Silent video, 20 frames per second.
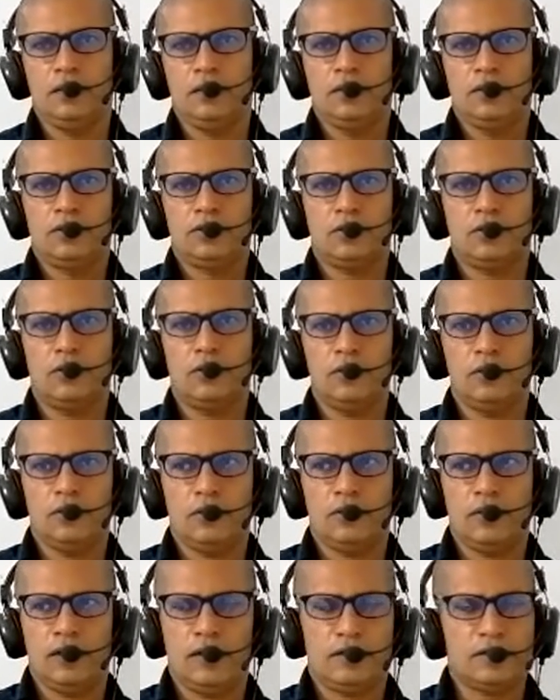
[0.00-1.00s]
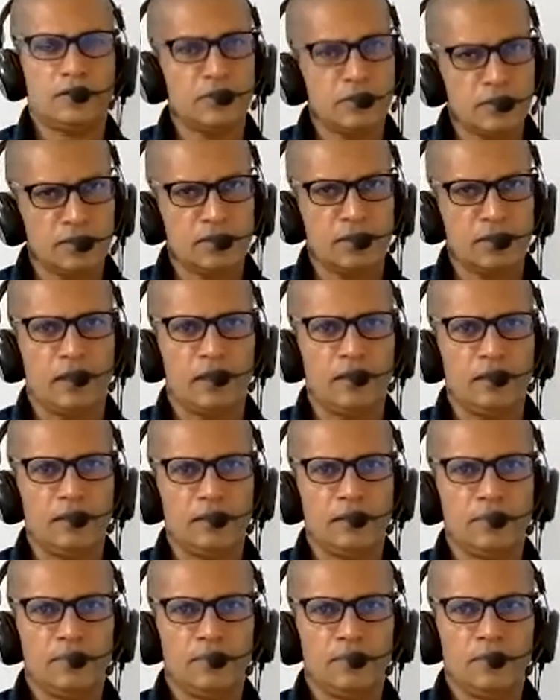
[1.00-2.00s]
So as a result,
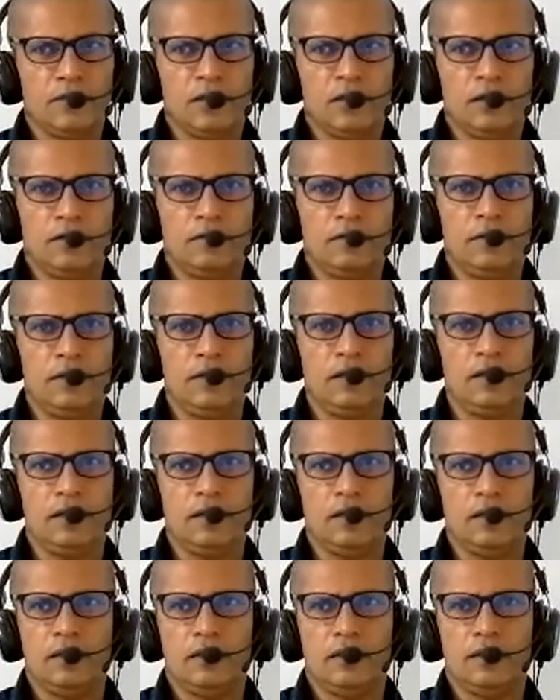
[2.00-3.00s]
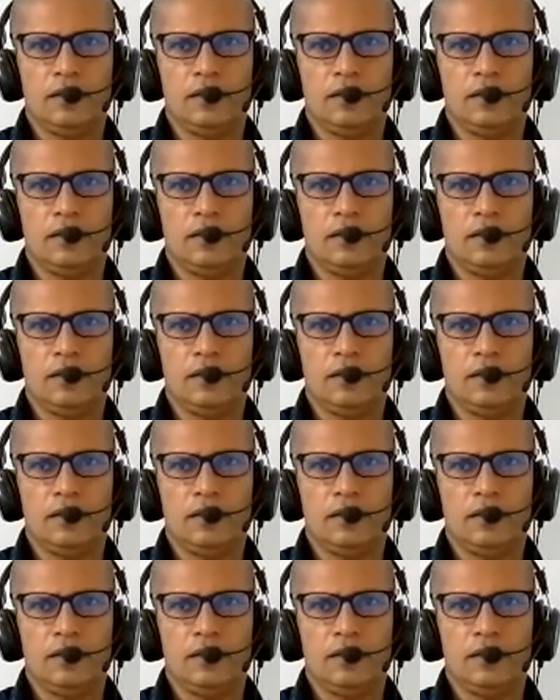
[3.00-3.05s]
we